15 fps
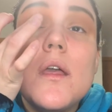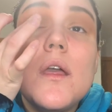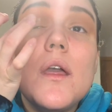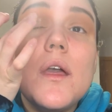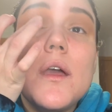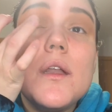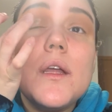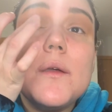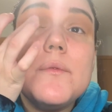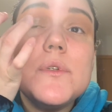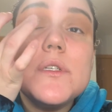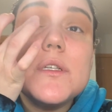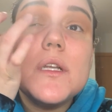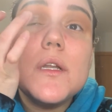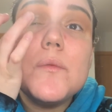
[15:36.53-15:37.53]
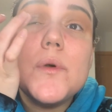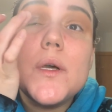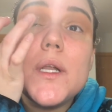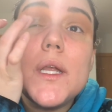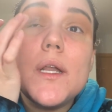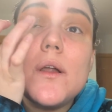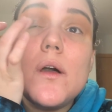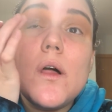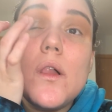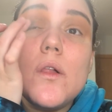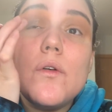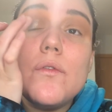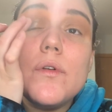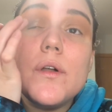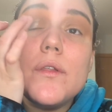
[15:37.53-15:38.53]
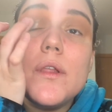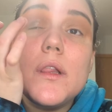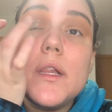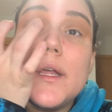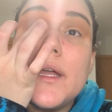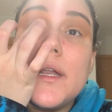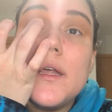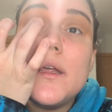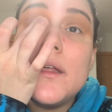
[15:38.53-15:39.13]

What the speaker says: And I'm just going to put it all over the lid.